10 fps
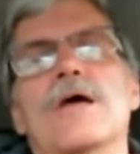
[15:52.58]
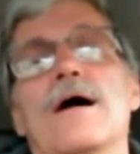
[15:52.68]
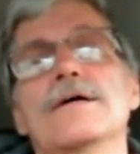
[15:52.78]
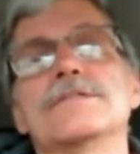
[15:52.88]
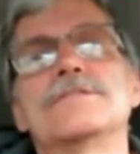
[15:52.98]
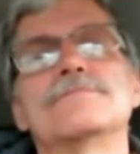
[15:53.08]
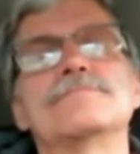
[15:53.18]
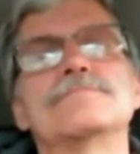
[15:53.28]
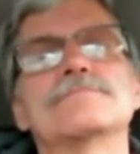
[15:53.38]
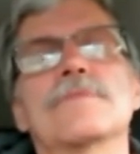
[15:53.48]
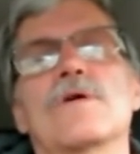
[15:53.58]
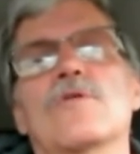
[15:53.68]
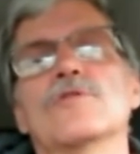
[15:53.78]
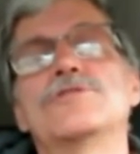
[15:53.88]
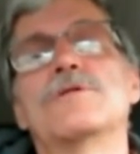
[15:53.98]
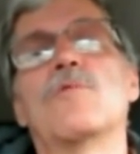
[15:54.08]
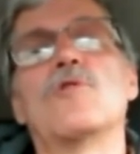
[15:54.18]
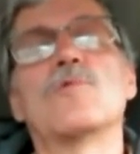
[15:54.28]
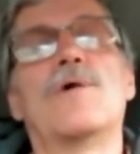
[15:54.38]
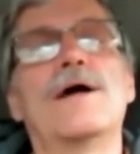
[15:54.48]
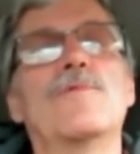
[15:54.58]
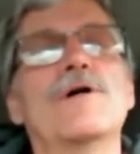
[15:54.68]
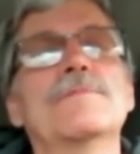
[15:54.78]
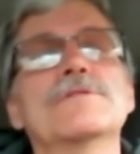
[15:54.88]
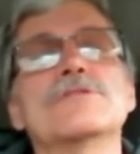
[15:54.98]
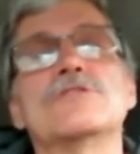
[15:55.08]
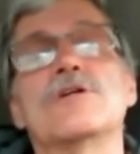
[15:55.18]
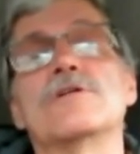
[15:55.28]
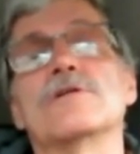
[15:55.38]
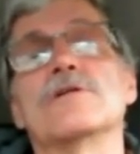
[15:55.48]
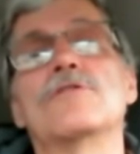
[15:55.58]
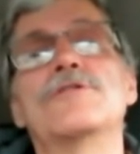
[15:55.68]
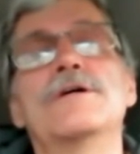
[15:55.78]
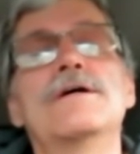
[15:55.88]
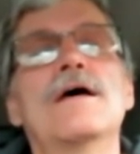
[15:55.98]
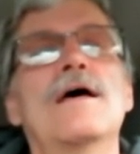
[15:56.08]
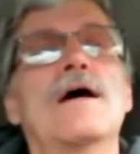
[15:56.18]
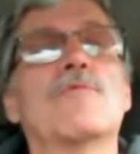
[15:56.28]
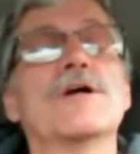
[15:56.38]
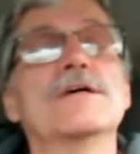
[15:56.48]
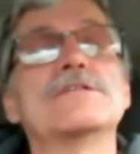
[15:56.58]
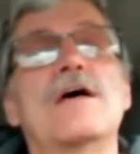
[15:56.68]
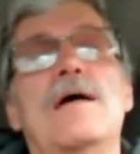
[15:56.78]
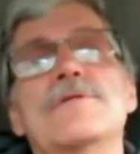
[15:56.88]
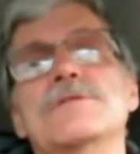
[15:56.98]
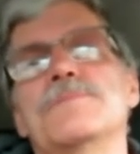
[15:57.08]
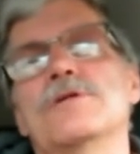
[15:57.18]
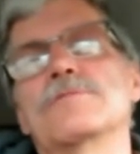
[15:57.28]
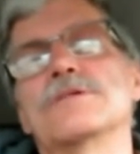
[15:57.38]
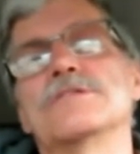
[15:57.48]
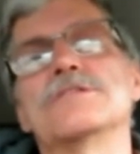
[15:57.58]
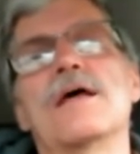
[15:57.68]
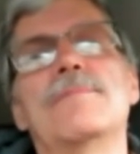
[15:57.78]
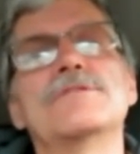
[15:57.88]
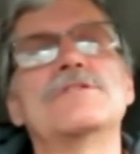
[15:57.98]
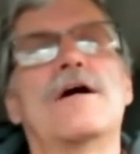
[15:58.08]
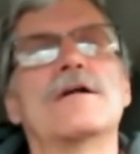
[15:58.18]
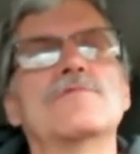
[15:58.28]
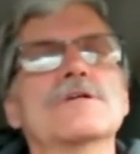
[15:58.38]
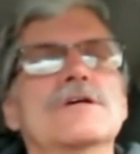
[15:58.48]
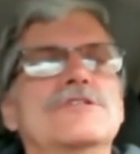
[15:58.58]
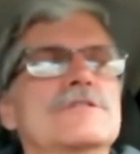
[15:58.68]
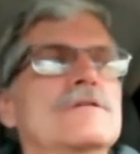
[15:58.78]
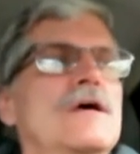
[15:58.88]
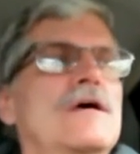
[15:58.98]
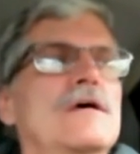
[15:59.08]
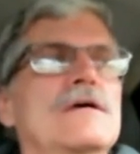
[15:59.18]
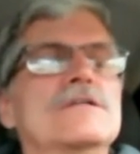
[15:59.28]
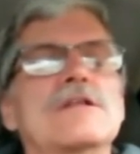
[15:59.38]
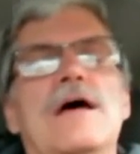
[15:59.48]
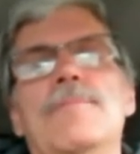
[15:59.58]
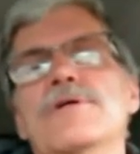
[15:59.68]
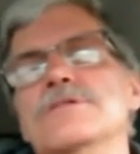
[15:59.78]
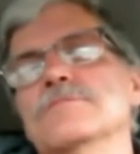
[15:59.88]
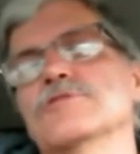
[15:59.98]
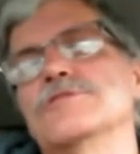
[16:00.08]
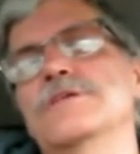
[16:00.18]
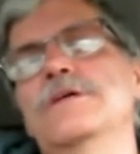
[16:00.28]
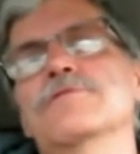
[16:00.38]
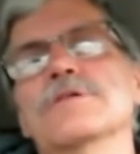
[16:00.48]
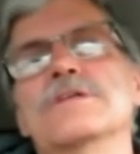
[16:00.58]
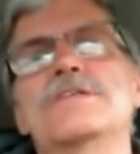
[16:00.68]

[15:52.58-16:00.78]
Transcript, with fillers: guys, go to the World Wide Web and start learning what Islam is about because Islam is not a religion. Islam is the most evil,